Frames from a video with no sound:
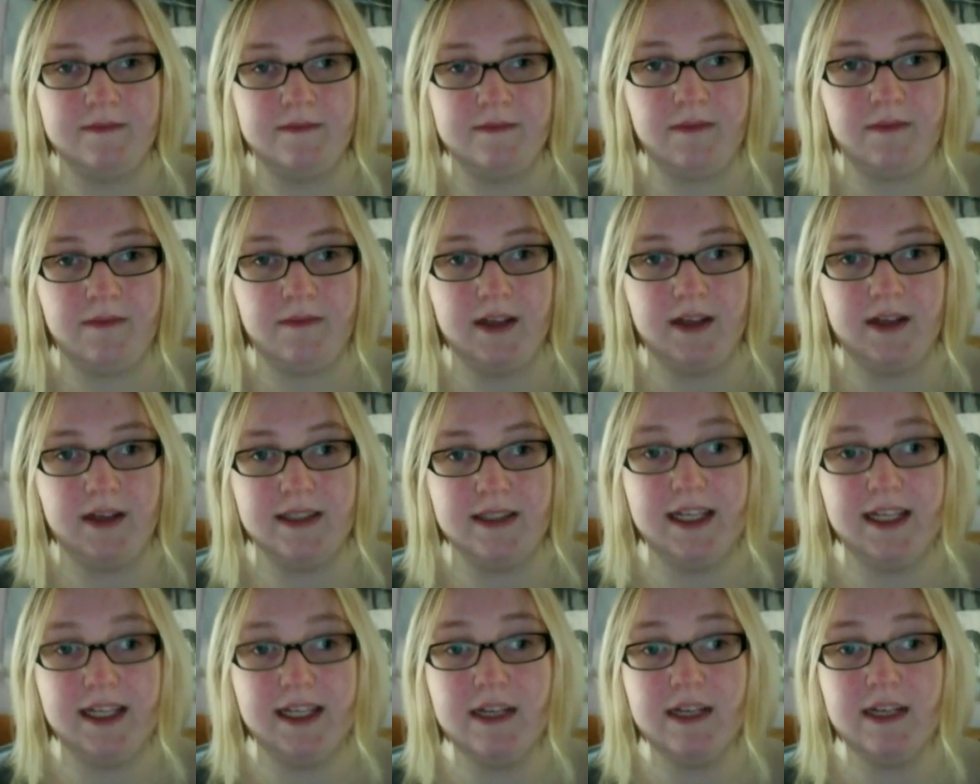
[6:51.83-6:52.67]
Because
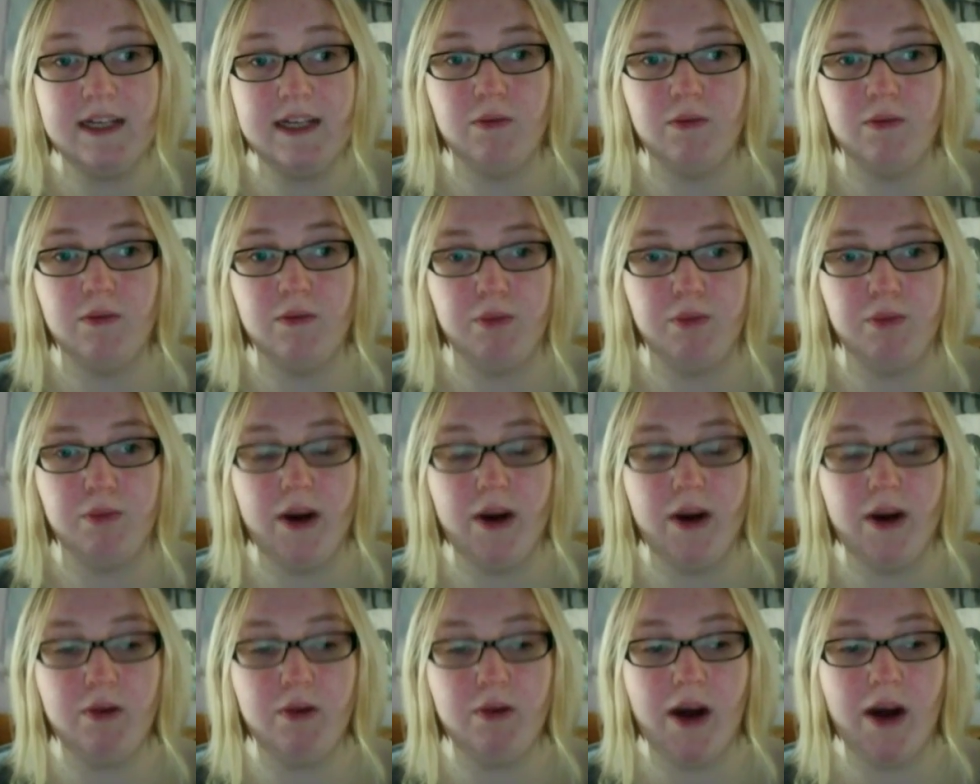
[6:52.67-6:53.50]

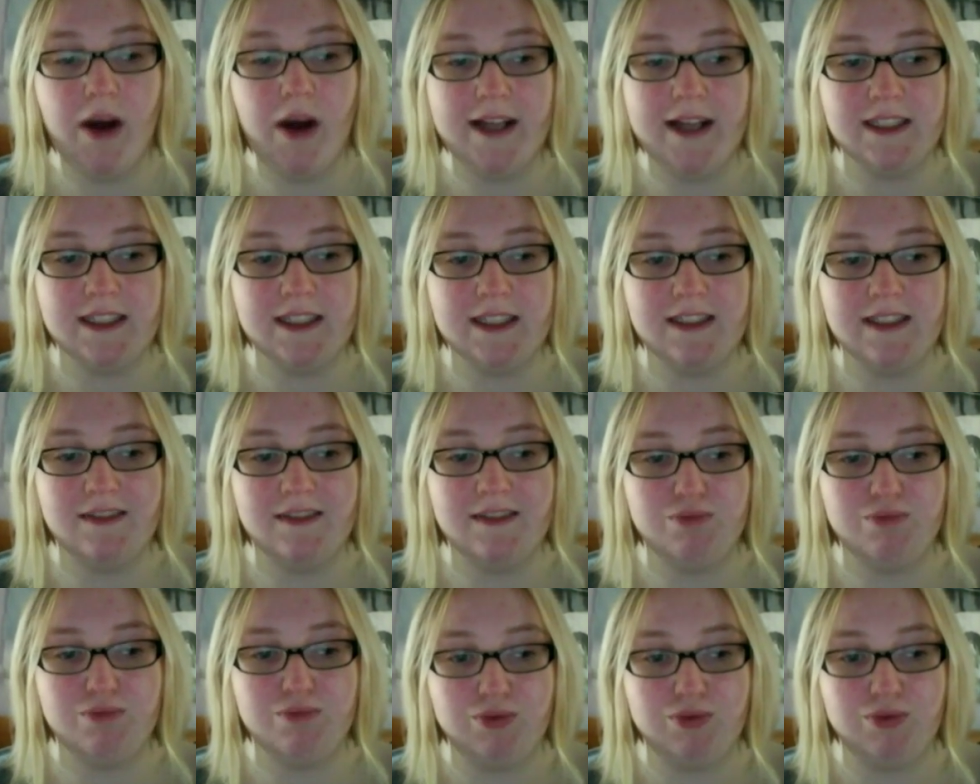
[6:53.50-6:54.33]
Bray
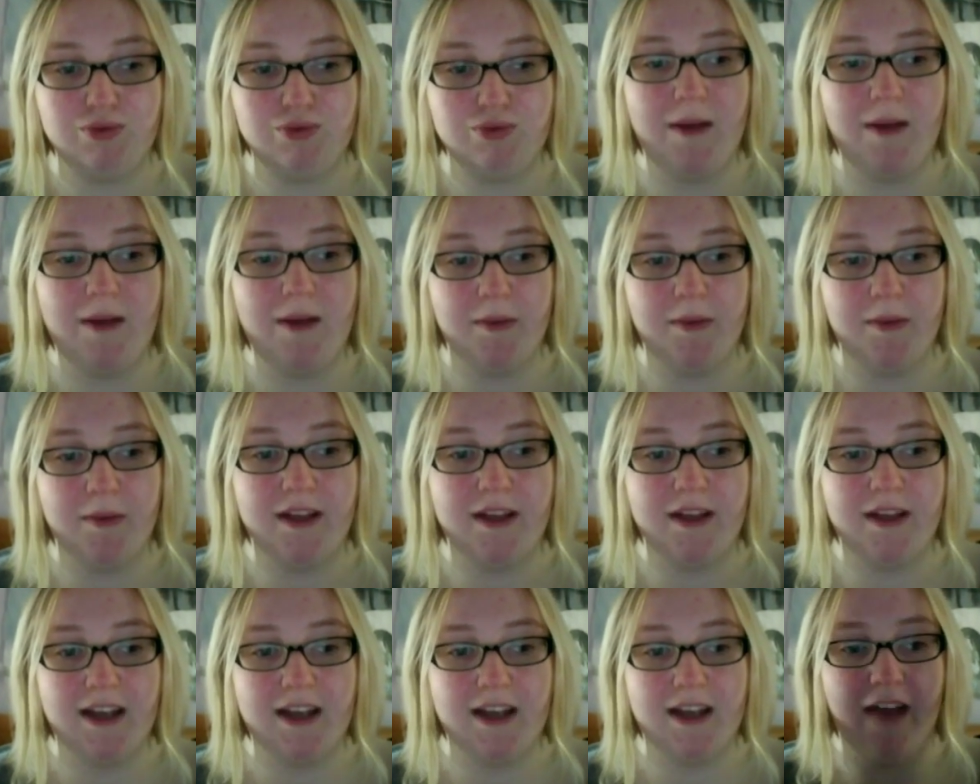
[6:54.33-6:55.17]
Wyatt's probably
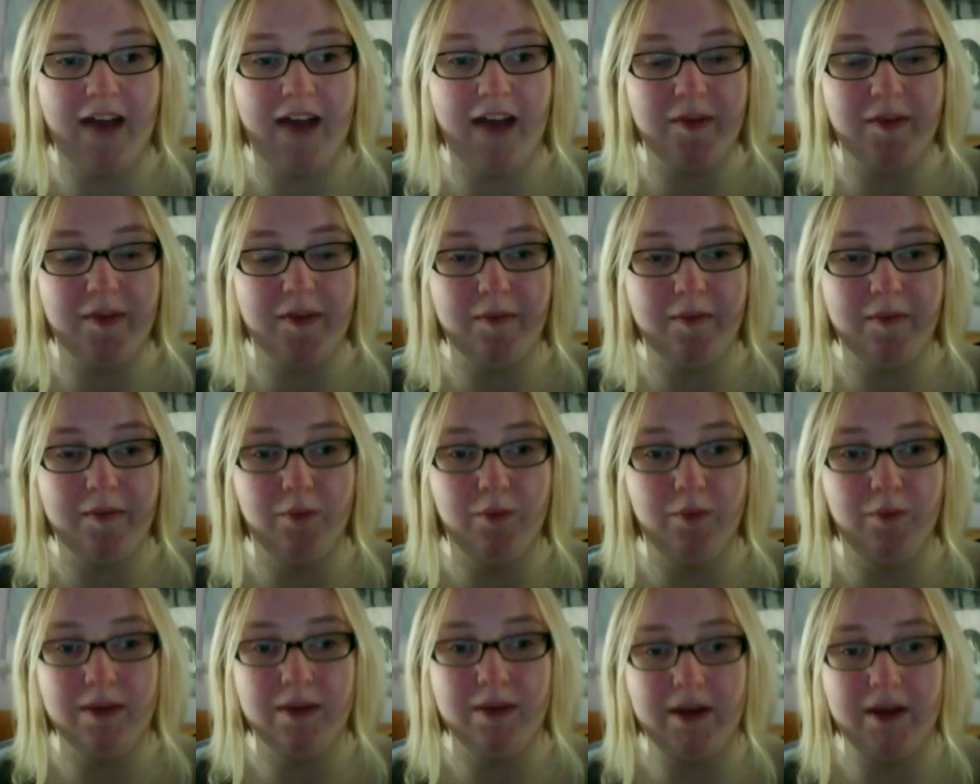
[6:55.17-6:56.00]
gonna have them
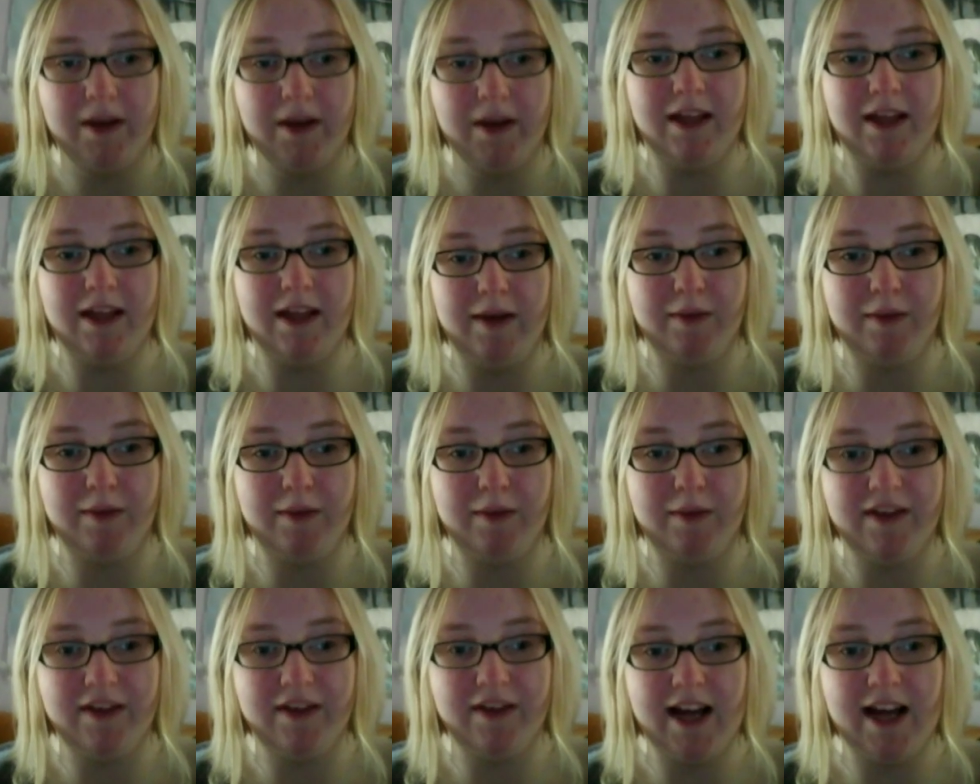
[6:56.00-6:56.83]
win the Money in the Bank
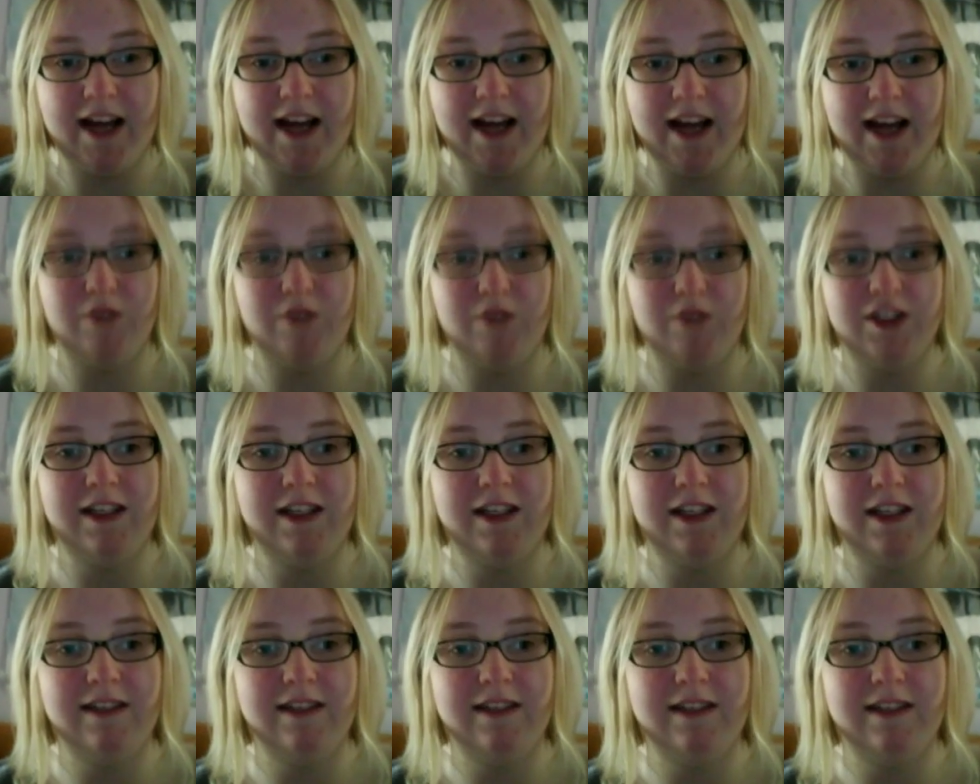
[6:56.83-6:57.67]
briefcase, which
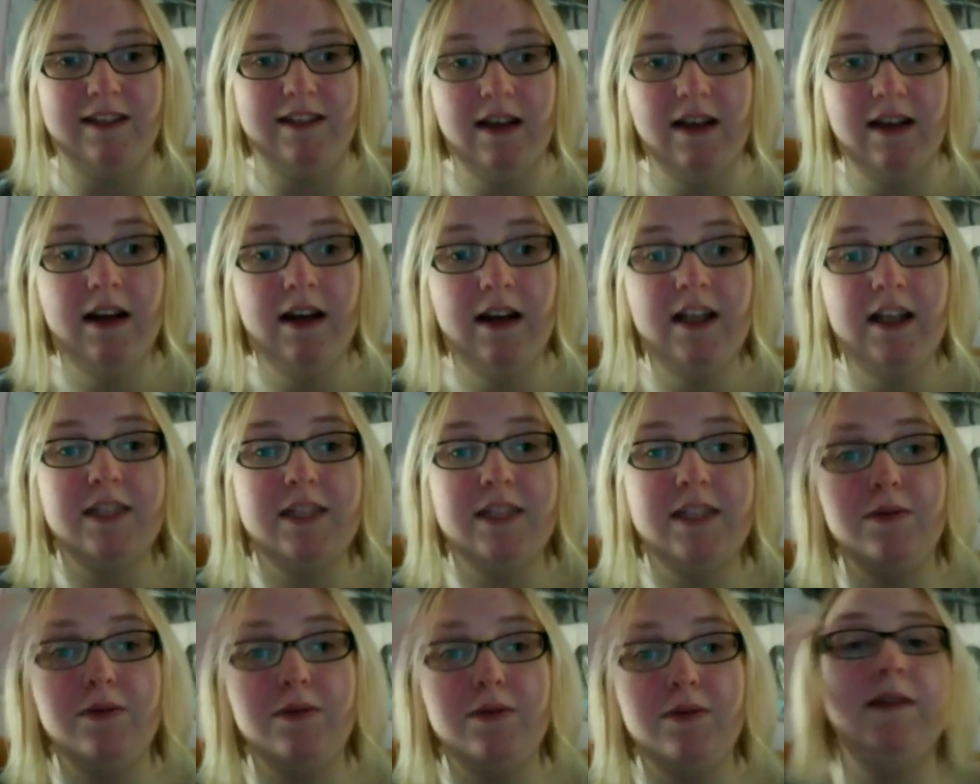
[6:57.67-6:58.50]
is
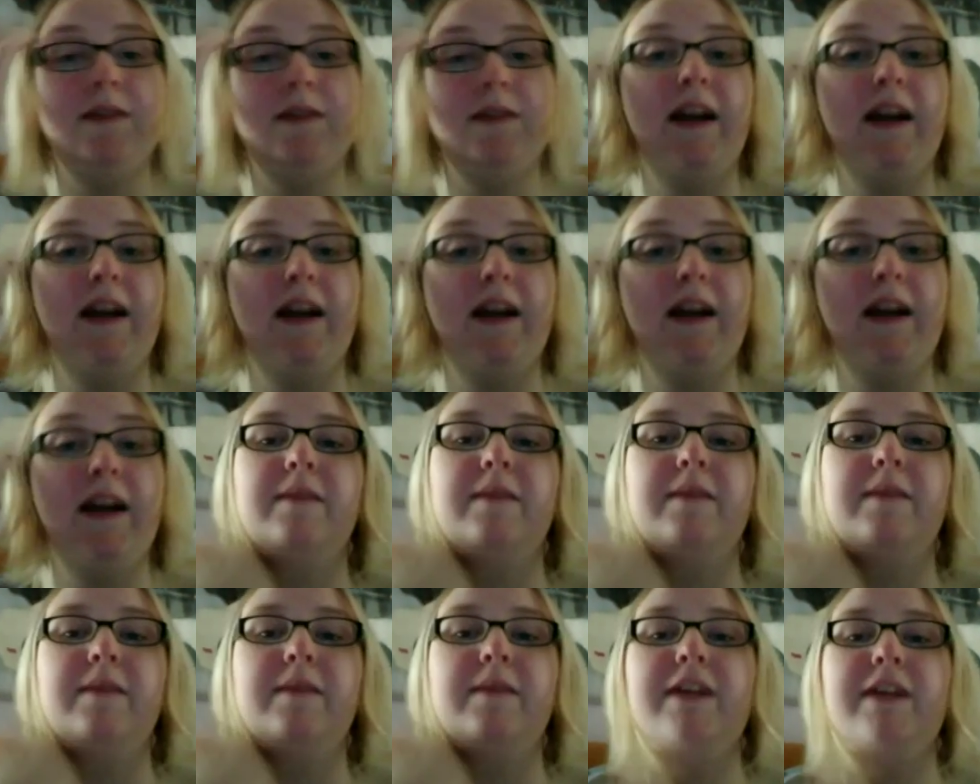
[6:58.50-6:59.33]
supposedly right after
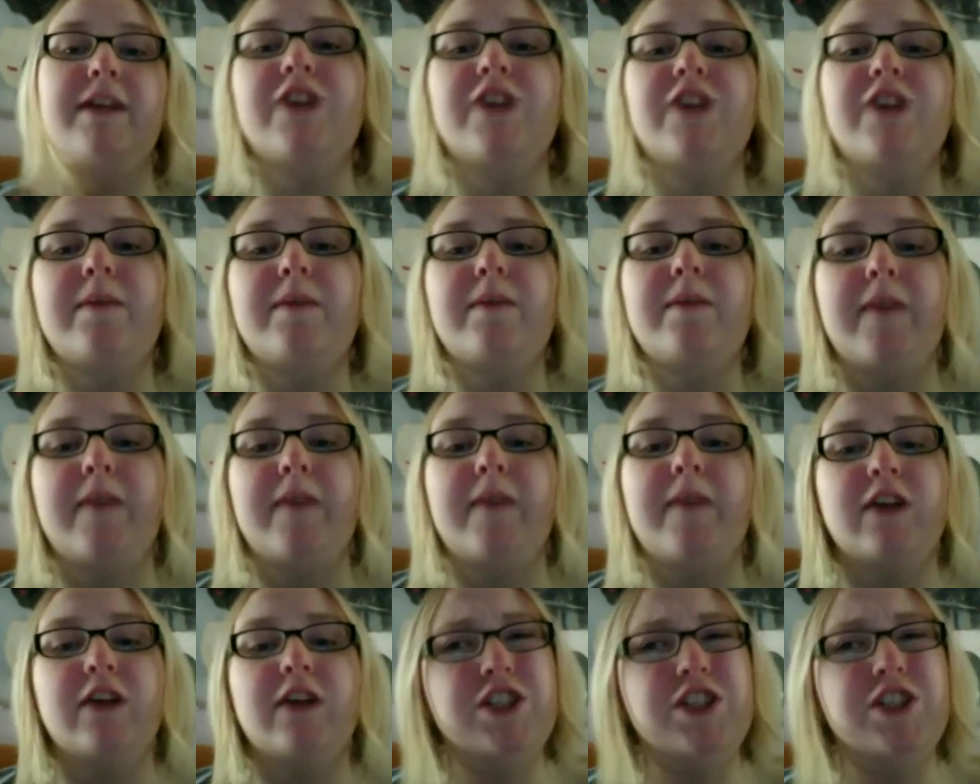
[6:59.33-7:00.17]
Elimination Chamber
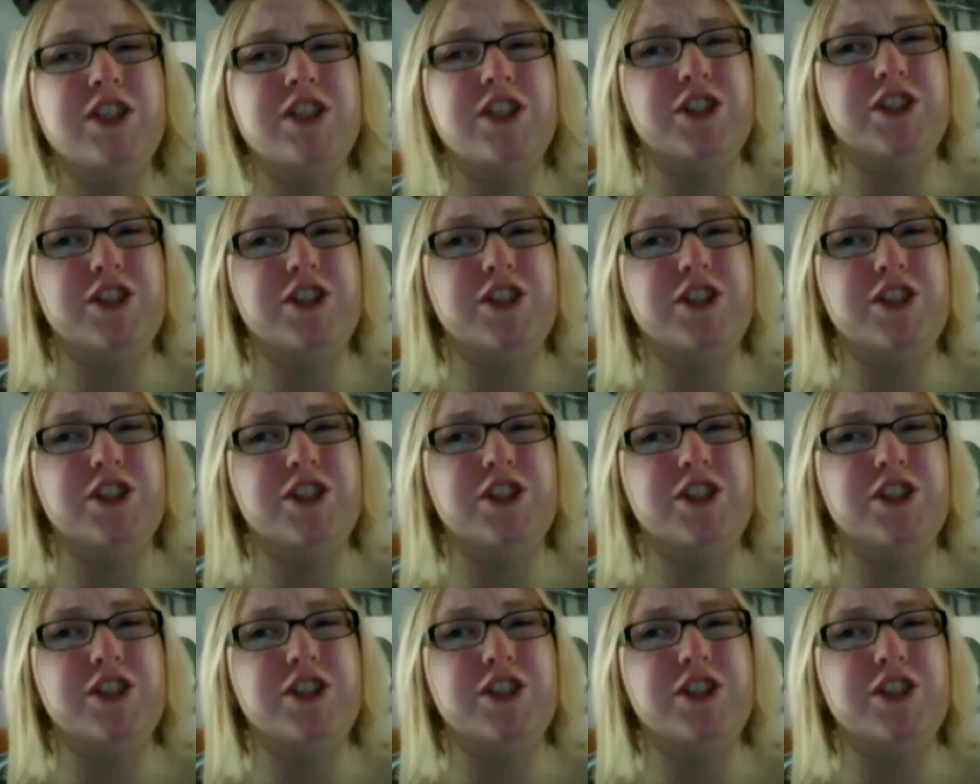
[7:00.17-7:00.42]
match, which it